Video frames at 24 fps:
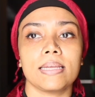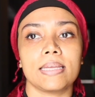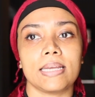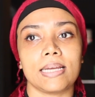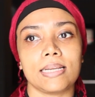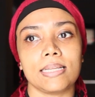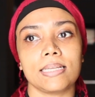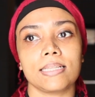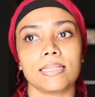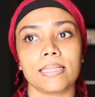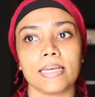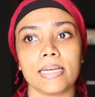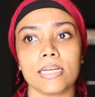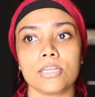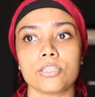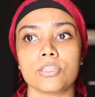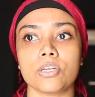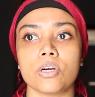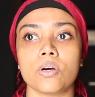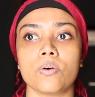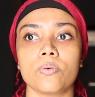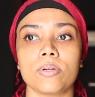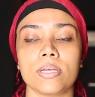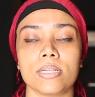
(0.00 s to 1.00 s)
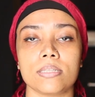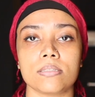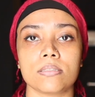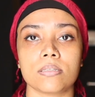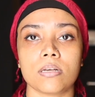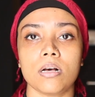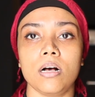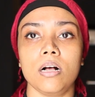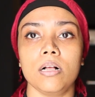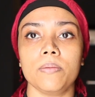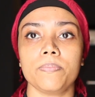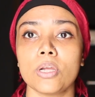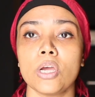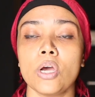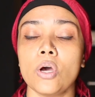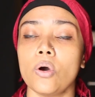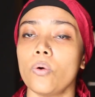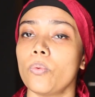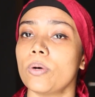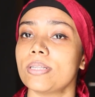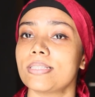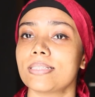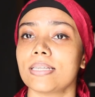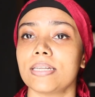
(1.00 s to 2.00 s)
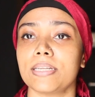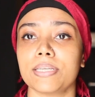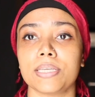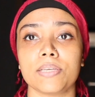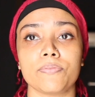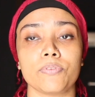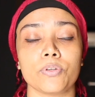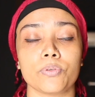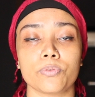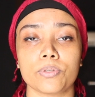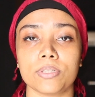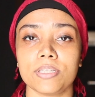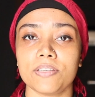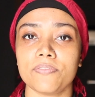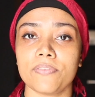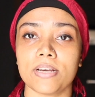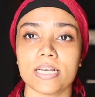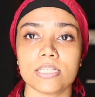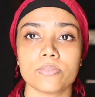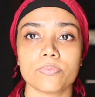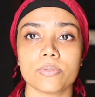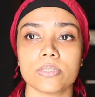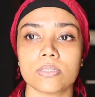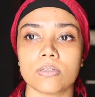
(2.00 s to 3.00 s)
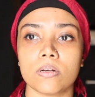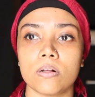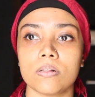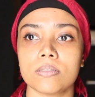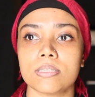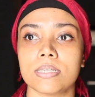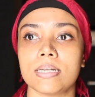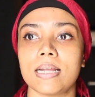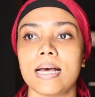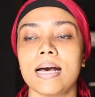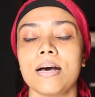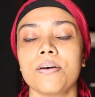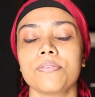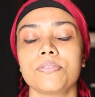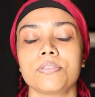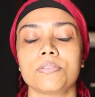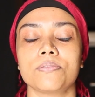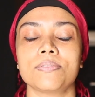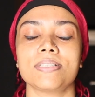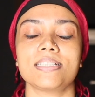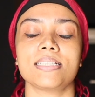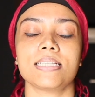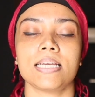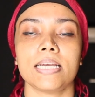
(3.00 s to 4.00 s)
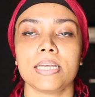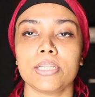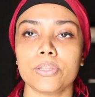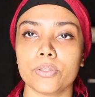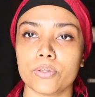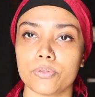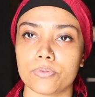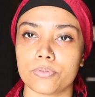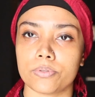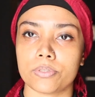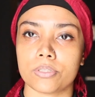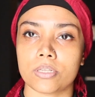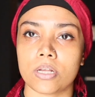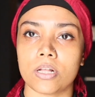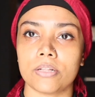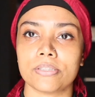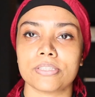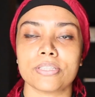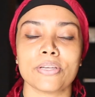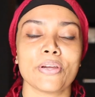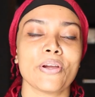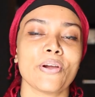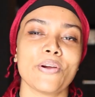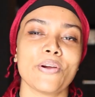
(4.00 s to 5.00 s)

getting leg tone and sculpt, what's going to give you really fast results, and how to retain those results